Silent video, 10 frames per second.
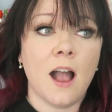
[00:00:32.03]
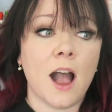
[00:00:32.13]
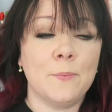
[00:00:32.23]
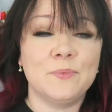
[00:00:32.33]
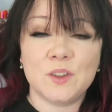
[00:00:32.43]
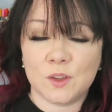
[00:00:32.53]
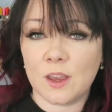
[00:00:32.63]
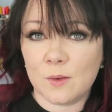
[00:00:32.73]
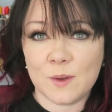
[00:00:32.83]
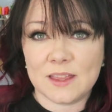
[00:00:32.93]
And to
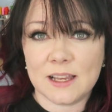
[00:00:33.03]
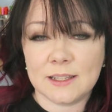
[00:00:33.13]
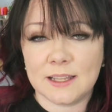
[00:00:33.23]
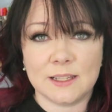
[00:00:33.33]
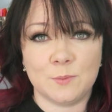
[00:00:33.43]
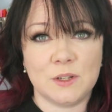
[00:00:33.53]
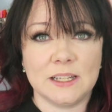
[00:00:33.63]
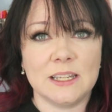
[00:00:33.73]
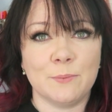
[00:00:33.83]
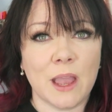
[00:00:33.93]
go with this, there's a
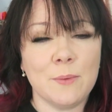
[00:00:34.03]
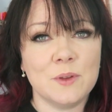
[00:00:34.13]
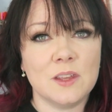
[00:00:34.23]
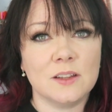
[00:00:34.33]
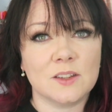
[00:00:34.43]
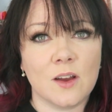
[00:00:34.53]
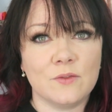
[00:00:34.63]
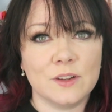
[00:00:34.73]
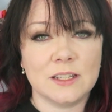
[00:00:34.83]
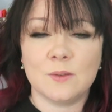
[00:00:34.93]
predictive paper that
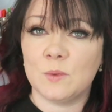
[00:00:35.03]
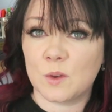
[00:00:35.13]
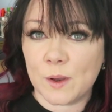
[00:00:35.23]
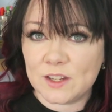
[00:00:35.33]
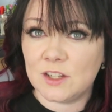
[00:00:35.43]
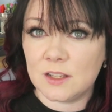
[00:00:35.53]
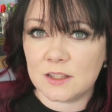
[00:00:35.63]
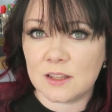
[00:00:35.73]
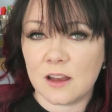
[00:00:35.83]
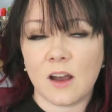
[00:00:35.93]
I've written with
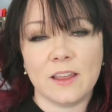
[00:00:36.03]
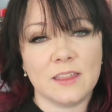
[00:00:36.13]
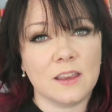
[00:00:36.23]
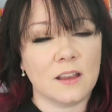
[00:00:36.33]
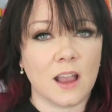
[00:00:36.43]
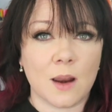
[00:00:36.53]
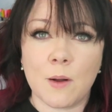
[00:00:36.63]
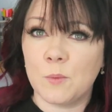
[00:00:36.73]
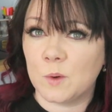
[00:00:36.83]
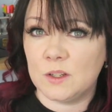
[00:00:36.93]
questions that I think are going to
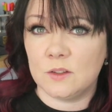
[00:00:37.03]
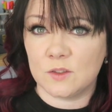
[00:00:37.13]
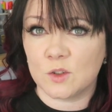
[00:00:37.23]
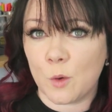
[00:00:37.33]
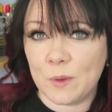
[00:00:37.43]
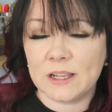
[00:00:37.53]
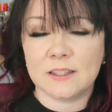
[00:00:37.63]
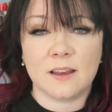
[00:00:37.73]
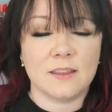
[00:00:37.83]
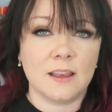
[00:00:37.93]
come up, questions on topics
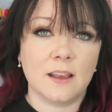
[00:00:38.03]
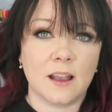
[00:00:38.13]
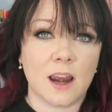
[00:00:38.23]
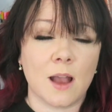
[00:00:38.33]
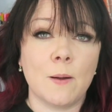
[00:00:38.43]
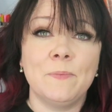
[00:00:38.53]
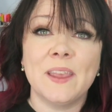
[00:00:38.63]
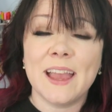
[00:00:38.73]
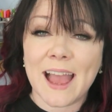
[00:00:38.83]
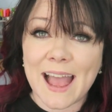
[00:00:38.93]
that I think are going to come up.
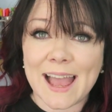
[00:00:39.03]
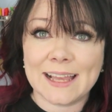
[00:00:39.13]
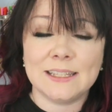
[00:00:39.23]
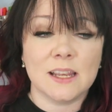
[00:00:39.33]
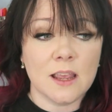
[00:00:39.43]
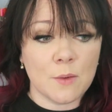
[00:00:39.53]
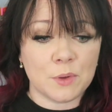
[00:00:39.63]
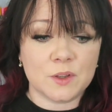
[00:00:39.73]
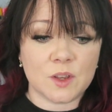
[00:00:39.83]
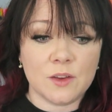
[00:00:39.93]
And
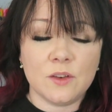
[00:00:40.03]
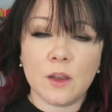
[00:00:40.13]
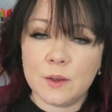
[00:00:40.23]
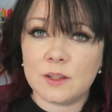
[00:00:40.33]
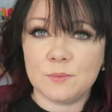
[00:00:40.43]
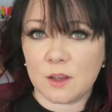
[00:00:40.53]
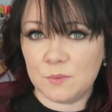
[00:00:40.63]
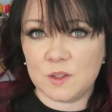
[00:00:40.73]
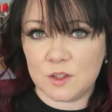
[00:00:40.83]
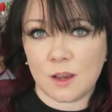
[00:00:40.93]
because I know
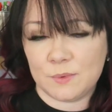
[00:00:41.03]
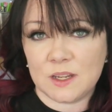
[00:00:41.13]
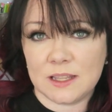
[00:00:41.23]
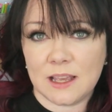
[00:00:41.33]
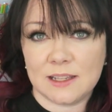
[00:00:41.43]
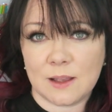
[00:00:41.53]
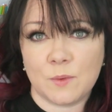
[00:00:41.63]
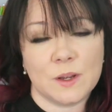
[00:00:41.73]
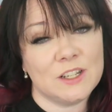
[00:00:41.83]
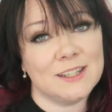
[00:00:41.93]
sometimes interpreting the
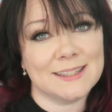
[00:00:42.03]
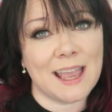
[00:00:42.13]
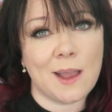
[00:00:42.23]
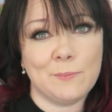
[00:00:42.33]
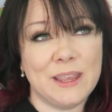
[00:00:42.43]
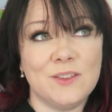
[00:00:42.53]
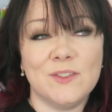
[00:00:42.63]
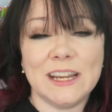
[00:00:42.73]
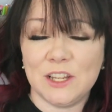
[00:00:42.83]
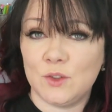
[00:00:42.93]
exam questions can be
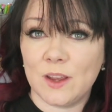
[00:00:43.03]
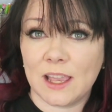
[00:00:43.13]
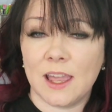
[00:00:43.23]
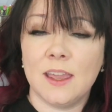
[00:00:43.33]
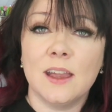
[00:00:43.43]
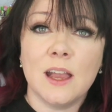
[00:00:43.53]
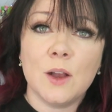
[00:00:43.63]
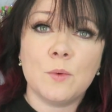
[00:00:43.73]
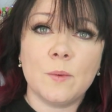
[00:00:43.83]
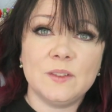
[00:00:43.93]
really tricky,
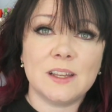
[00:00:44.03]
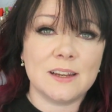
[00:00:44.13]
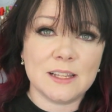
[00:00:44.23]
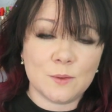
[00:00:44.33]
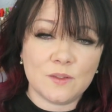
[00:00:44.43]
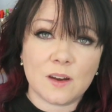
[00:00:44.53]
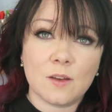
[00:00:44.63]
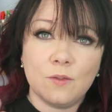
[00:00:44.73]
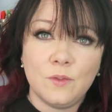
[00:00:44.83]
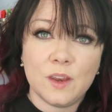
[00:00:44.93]
what we've done is we've done
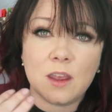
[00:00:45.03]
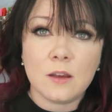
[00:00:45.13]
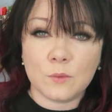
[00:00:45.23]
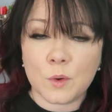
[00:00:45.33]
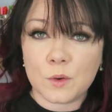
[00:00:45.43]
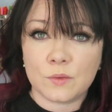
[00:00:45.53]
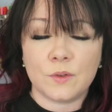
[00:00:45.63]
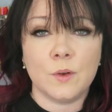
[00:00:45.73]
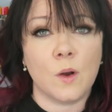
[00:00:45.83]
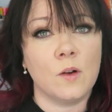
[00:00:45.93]
a video
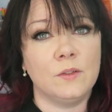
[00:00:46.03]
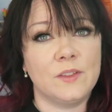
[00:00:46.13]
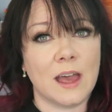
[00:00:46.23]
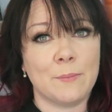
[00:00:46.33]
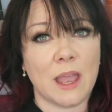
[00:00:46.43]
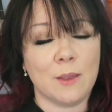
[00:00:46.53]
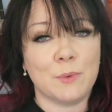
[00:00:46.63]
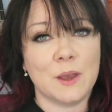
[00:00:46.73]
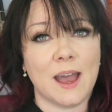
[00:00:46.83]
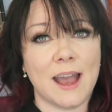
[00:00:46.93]
walkthrough of that
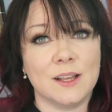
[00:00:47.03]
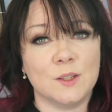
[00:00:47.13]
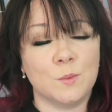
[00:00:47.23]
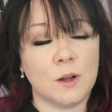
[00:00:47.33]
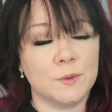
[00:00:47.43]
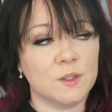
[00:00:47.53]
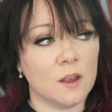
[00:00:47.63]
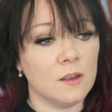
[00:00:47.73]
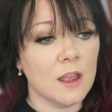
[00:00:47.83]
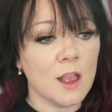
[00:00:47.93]
paper as well.
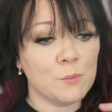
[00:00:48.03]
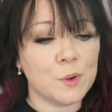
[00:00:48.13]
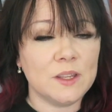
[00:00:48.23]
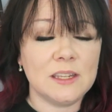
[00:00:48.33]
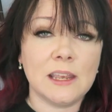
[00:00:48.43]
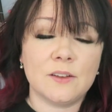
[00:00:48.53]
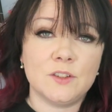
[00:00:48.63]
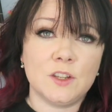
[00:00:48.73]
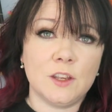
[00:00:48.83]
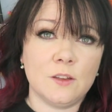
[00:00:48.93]
So pointing out
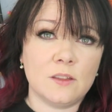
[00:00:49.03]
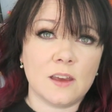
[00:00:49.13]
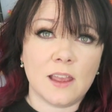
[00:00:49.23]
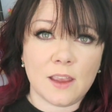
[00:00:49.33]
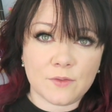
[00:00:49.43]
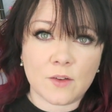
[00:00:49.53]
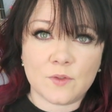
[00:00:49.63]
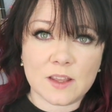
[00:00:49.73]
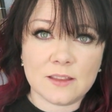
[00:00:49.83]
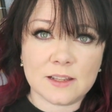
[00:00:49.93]
to you that if I've
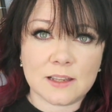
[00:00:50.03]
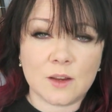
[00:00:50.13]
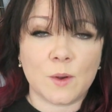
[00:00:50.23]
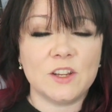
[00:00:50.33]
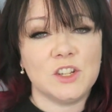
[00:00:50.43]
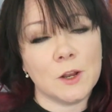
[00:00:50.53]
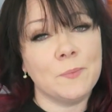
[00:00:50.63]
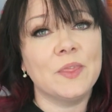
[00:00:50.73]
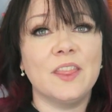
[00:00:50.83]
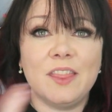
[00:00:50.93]
written this in a
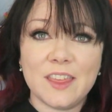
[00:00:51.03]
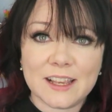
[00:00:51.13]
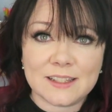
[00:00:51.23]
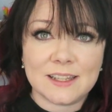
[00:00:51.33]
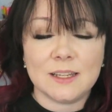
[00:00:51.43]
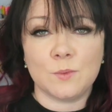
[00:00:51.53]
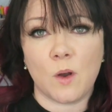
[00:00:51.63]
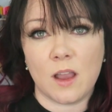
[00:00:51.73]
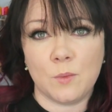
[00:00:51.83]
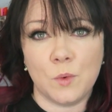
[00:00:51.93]
question, this is
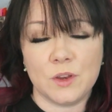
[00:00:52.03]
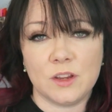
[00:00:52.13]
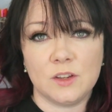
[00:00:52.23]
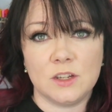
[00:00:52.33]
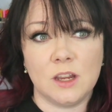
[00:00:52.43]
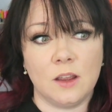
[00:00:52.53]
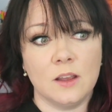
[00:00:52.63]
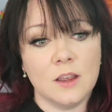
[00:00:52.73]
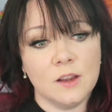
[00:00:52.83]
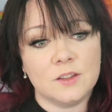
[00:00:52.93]
what I want you to do.
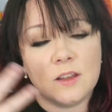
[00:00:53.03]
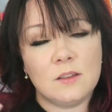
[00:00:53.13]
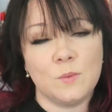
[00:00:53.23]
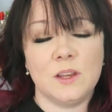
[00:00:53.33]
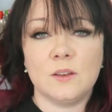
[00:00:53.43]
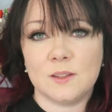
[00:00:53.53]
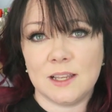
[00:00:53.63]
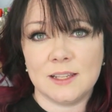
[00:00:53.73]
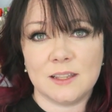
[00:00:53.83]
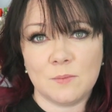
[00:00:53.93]
So that when you
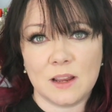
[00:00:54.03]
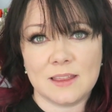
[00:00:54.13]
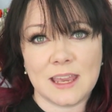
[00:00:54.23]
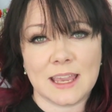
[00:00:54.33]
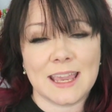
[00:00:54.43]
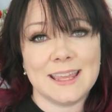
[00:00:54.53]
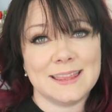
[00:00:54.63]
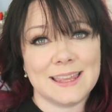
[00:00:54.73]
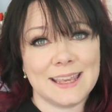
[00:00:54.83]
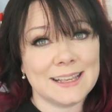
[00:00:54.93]
see a similar thing
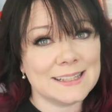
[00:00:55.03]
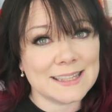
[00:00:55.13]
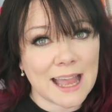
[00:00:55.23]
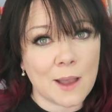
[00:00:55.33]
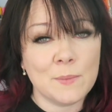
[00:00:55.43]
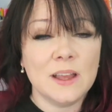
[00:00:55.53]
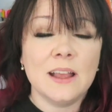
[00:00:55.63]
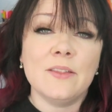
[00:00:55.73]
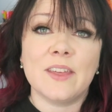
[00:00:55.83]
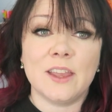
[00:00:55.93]
in the exam,
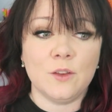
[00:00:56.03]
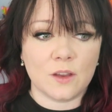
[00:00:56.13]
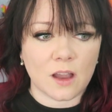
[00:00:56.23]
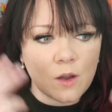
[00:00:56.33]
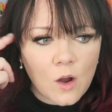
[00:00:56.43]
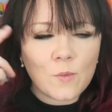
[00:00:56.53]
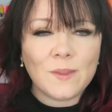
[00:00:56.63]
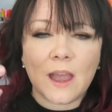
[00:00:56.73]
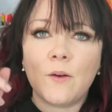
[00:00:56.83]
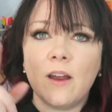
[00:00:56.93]
that you can go, oh
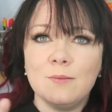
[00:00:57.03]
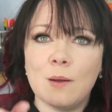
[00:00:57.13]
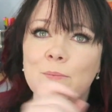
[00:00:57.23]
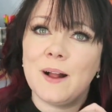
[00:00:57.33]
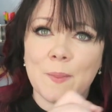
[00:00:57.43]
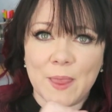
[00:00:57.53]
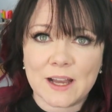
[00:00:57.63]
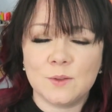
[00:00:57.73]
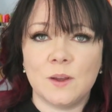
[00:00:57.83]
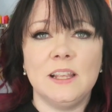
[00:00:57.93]
yeah, I remember
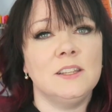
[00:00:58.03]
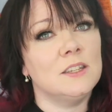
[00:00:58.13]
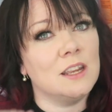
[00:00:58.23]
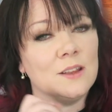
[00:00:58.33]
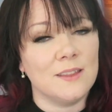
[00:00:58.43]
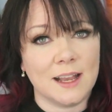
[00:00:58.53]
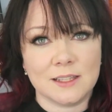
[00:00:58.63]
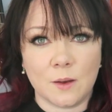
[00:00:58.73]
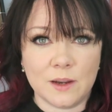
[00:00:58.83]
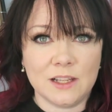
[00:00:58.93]
that's what I need to do.
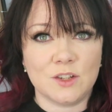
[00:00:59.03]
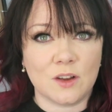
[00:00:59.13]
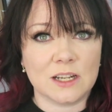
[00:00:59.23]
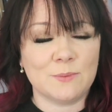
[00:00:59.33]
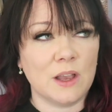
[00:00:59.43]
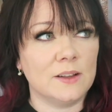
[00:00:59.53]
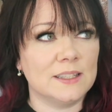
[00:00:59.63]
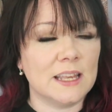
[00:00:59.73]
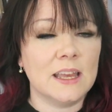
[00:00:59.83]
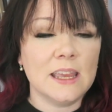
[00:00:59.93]
That's how I need to structure my
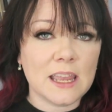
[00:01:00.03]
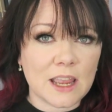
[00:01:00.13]
answer.